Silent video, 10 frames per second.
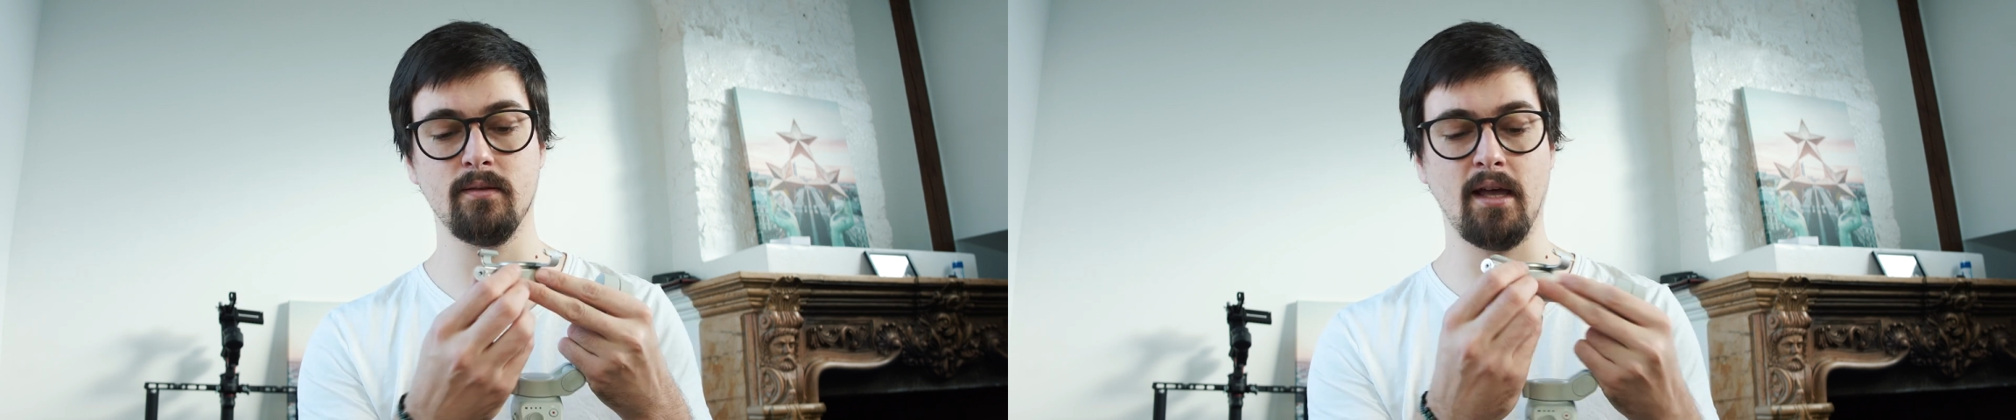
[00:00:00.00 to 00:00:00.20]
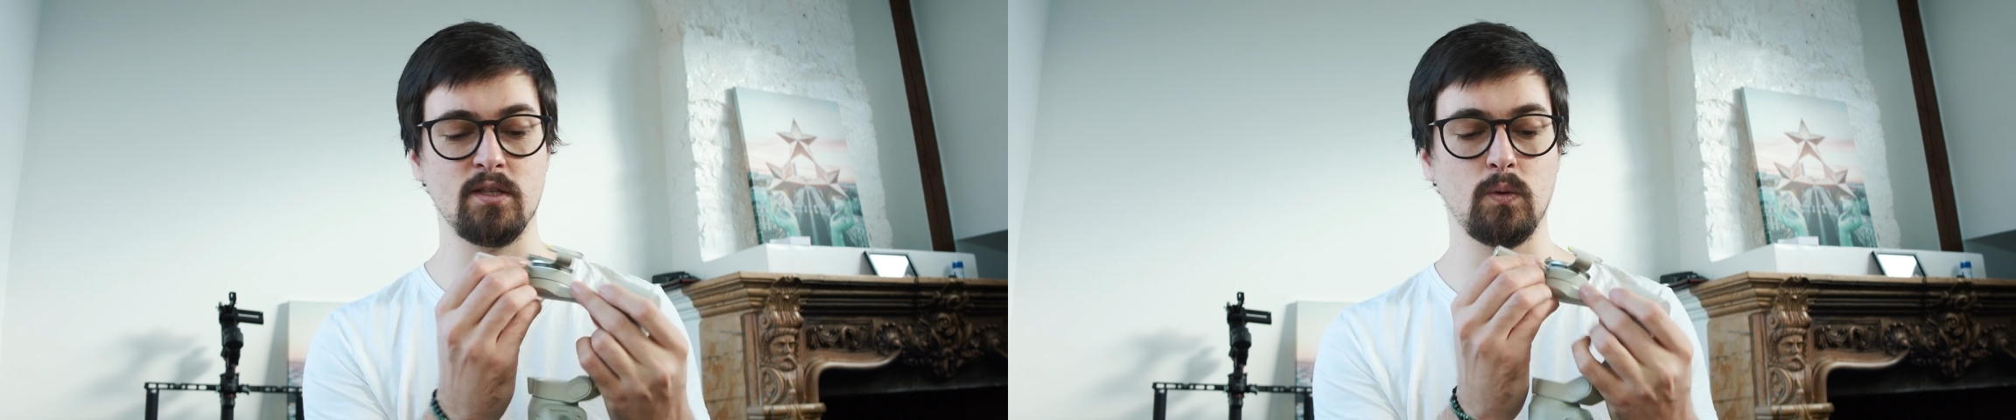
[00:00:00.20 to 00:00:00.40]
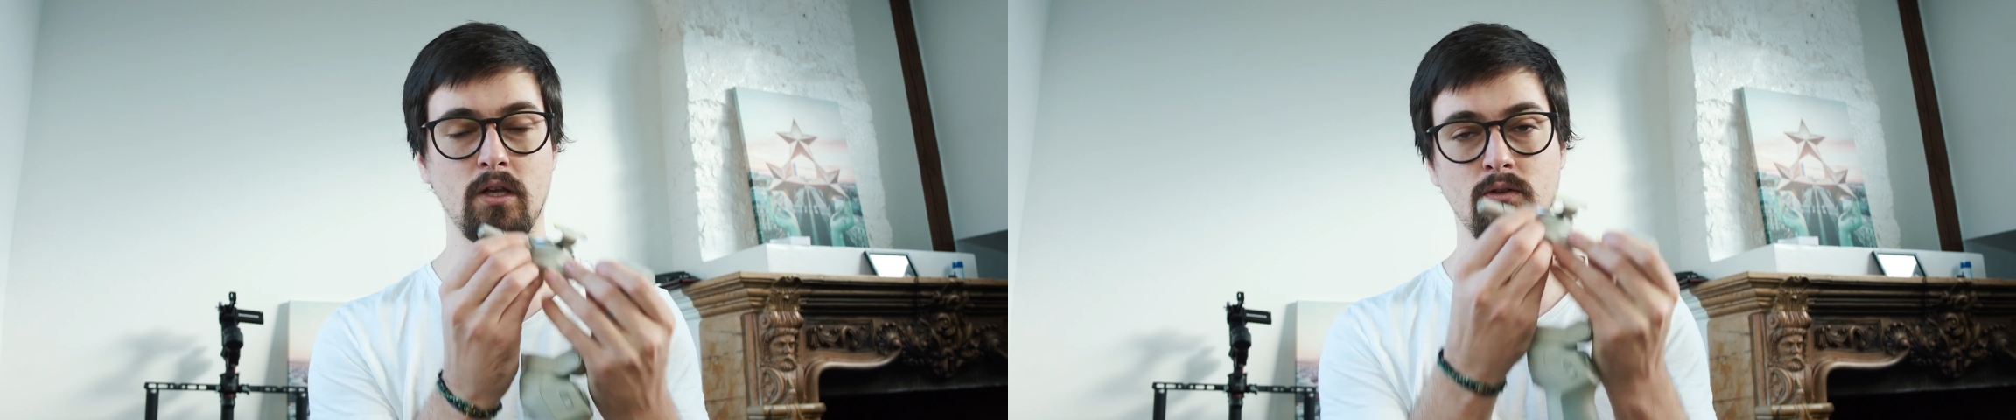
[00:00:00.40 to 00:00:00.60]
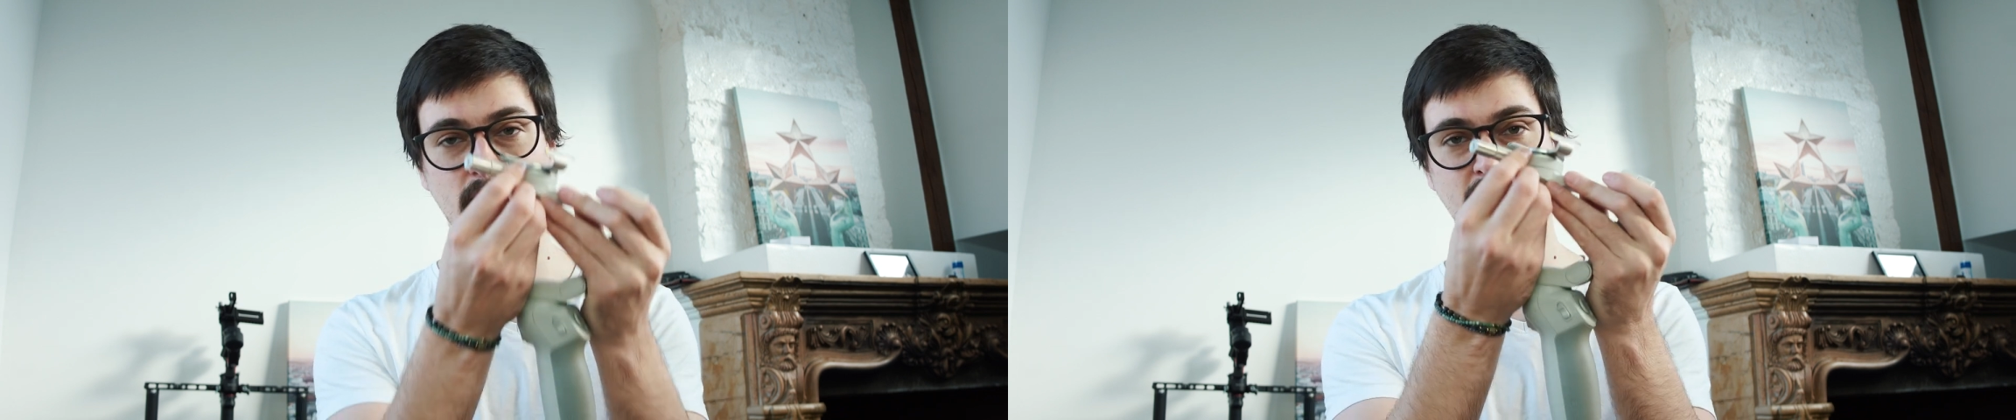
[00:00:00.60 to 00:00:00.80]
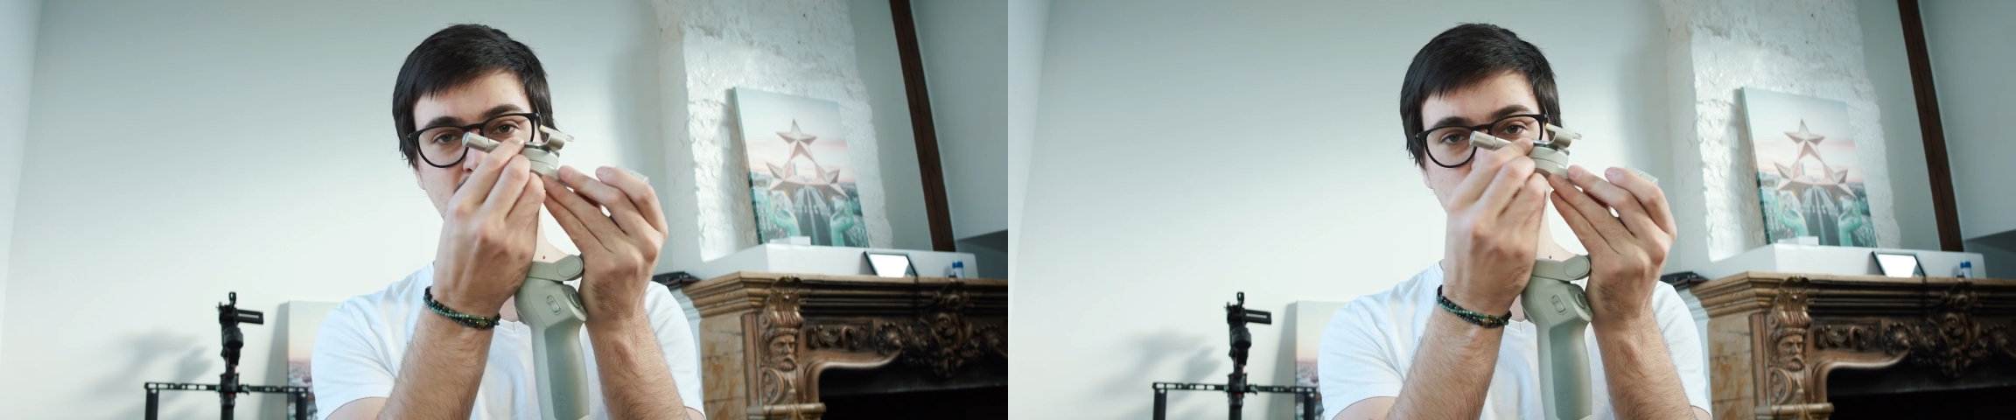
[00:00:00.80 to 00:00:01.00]
That's why you
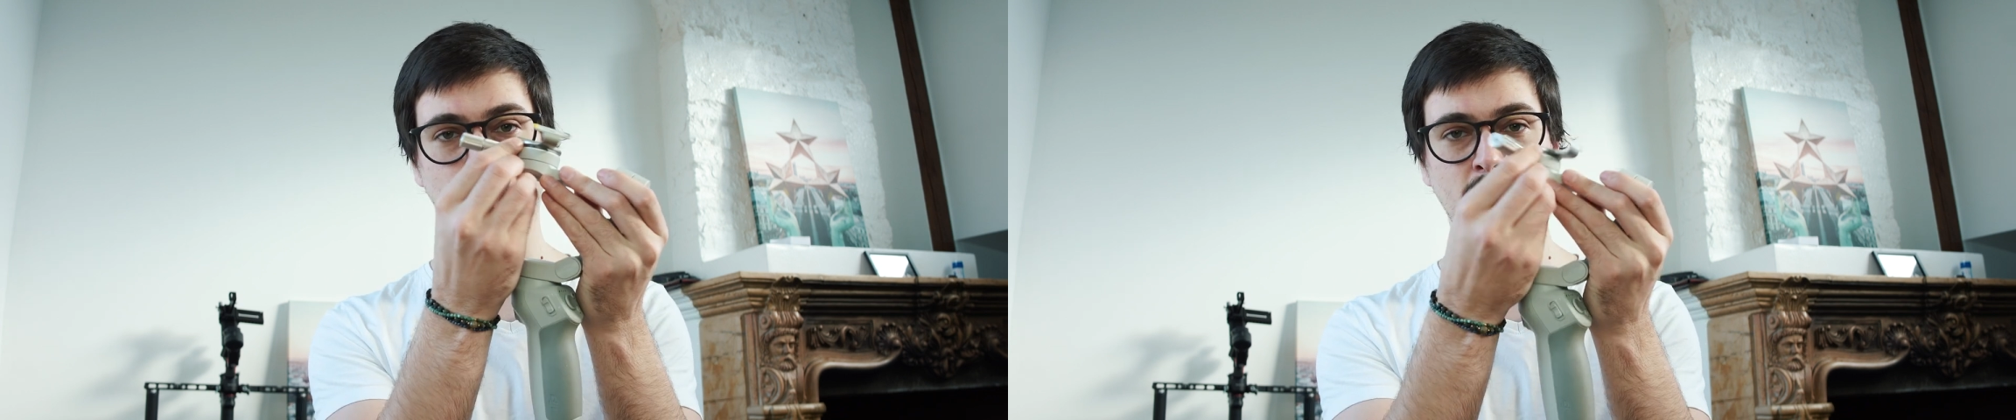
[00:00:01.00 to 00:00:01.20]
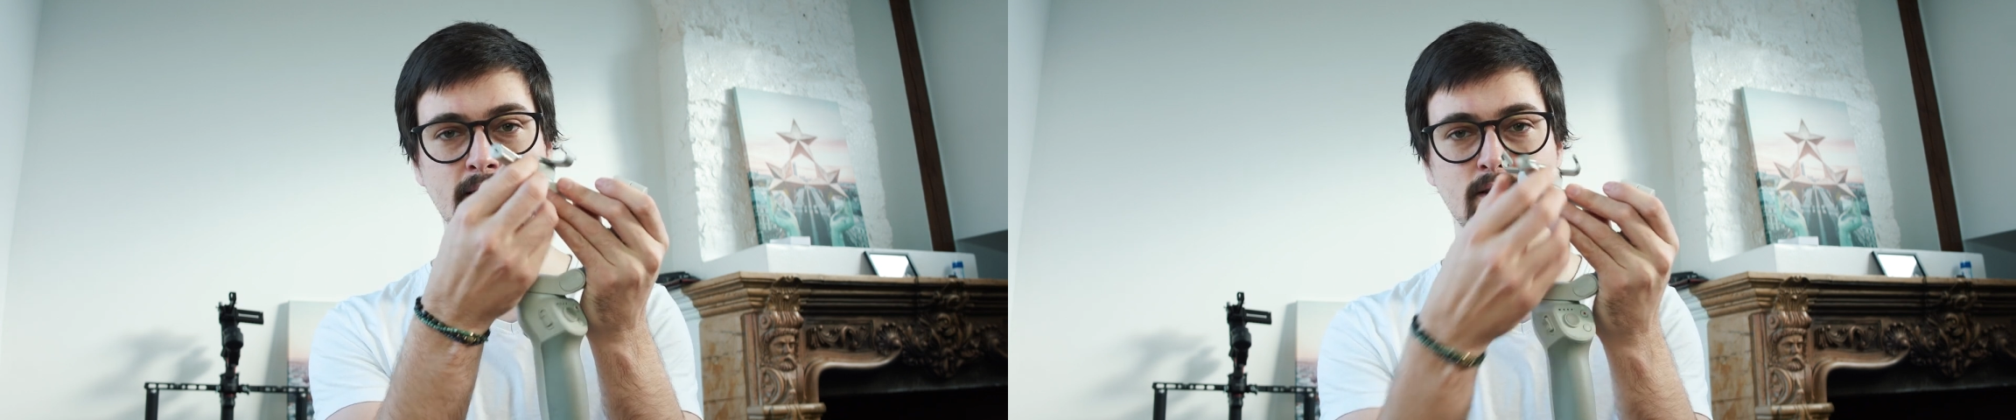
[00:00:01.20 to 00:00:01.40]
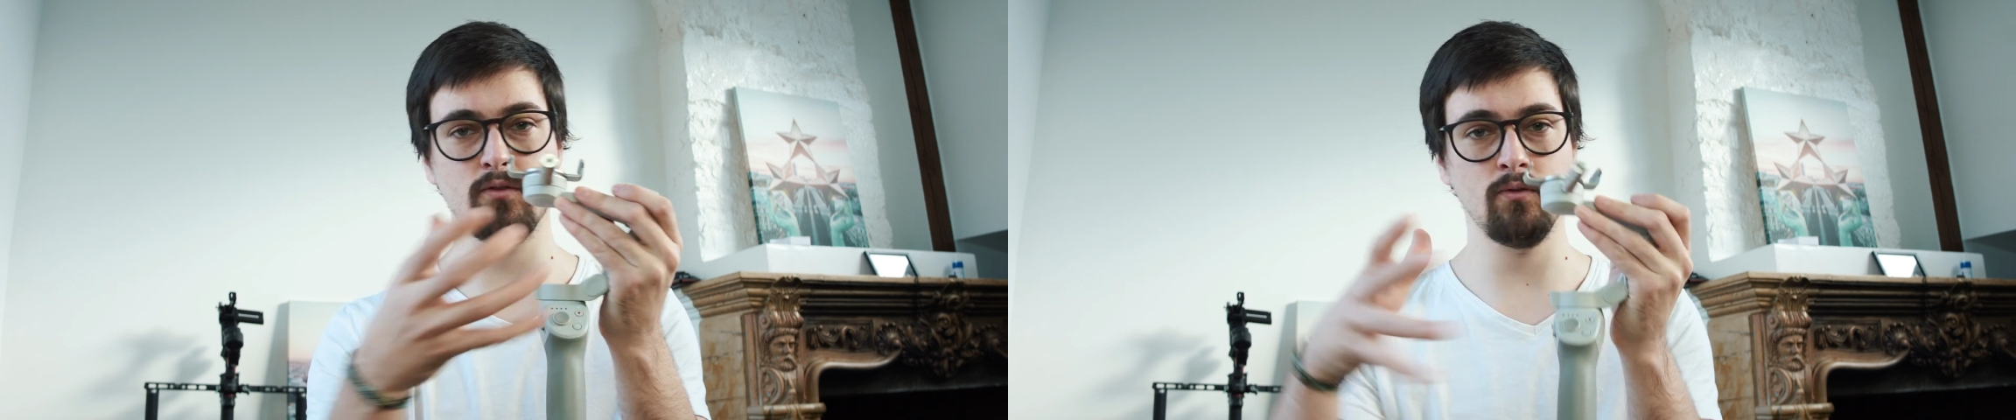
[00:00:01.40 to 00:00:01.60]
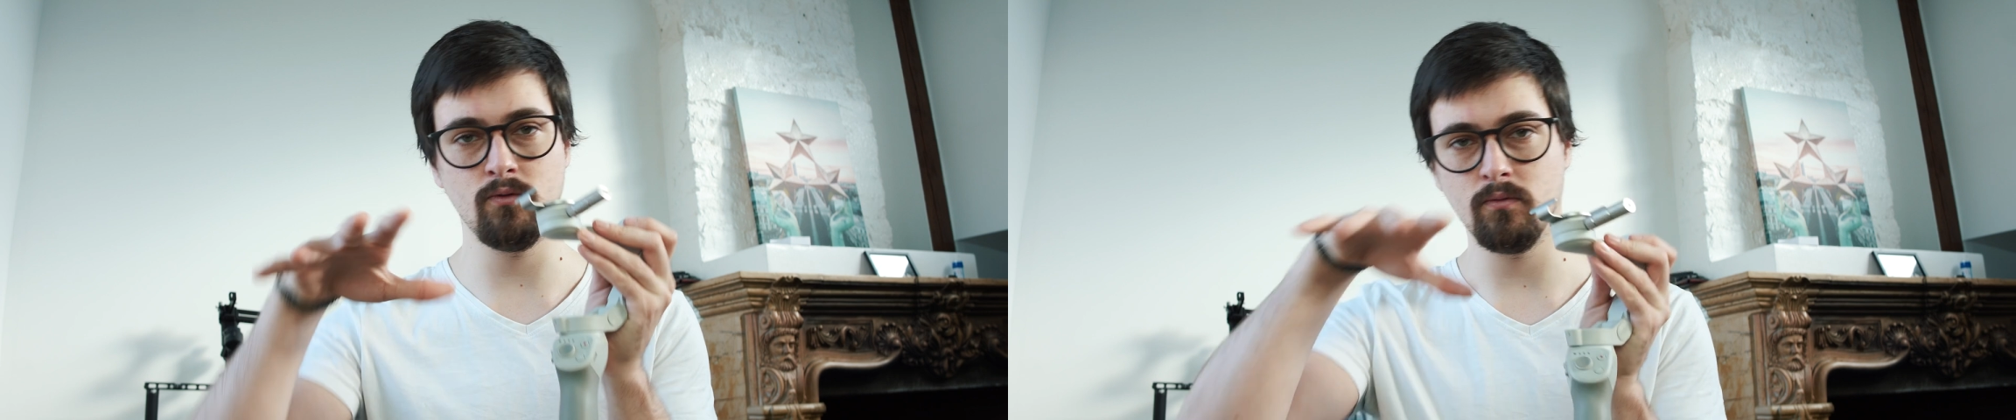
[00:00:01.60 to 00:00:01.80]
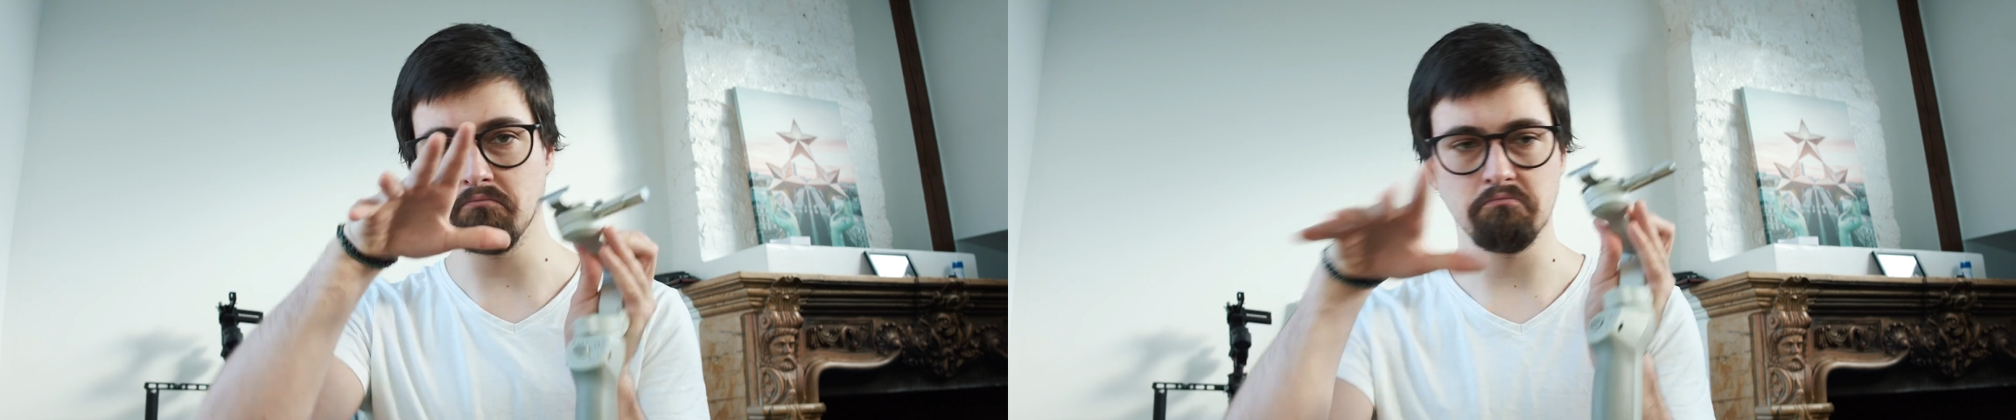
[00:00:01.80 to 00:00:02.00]
need these weights to